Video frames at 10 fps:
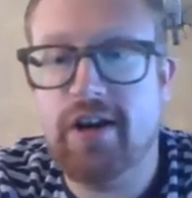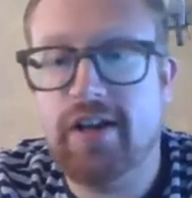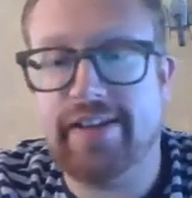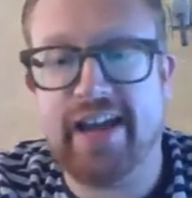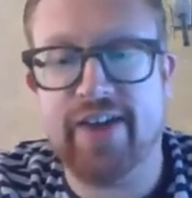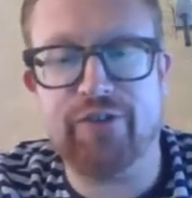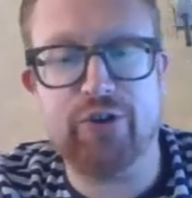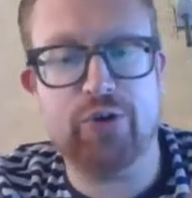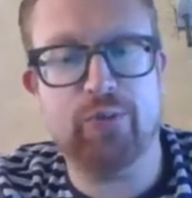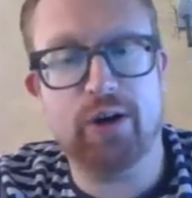Like after
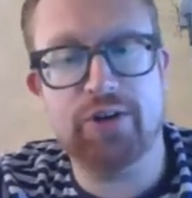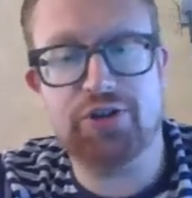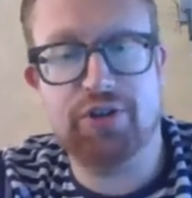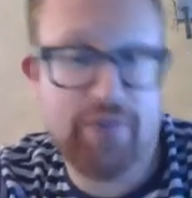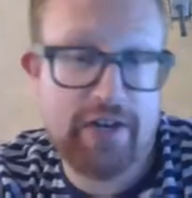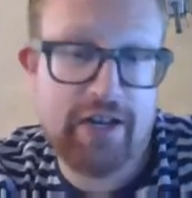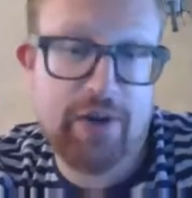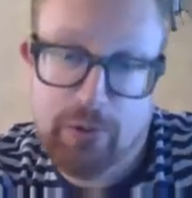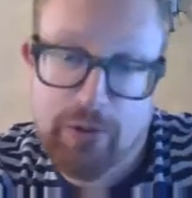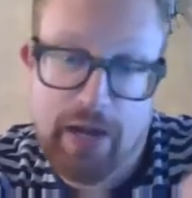you watch the
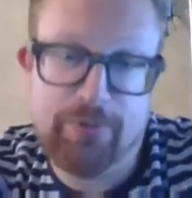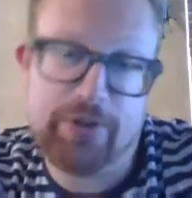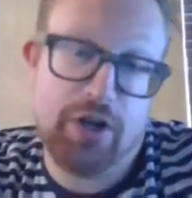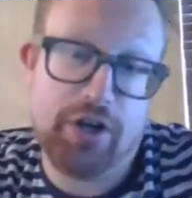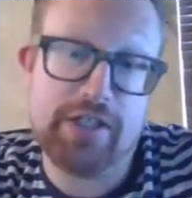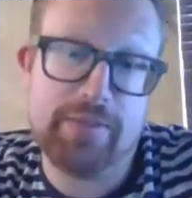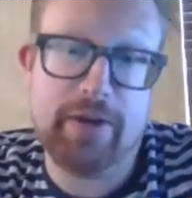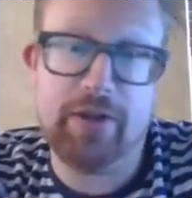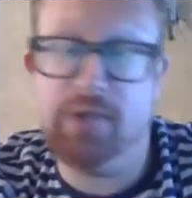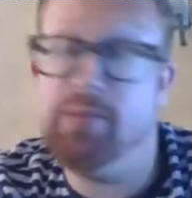video, how we talked
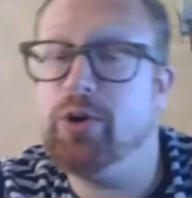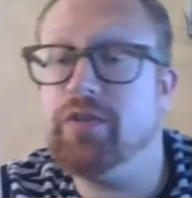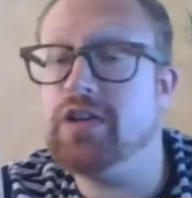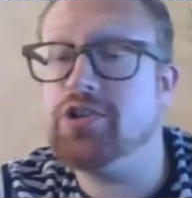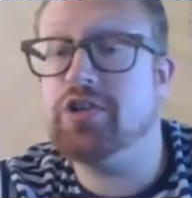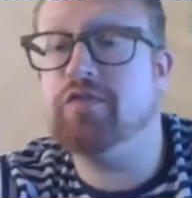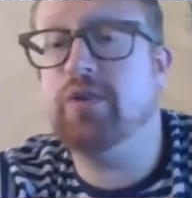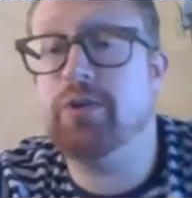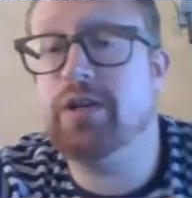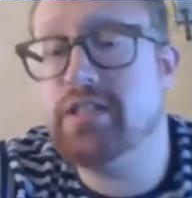about in the motivation and
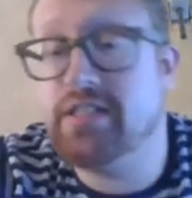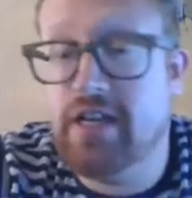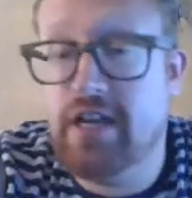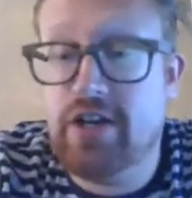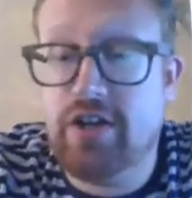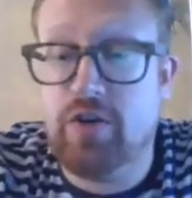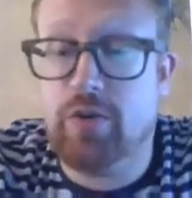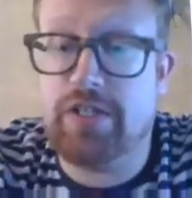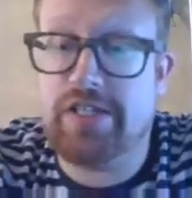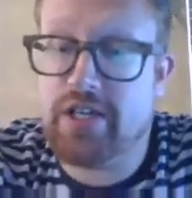focus, you
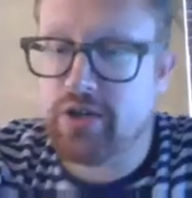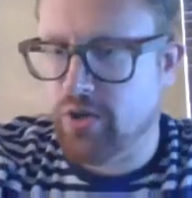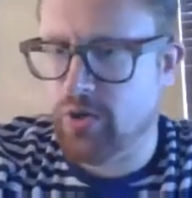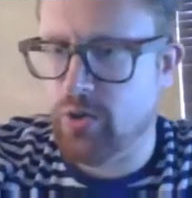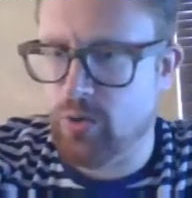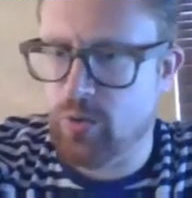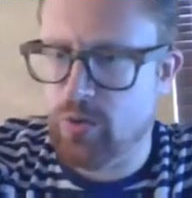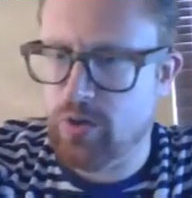could say, oh,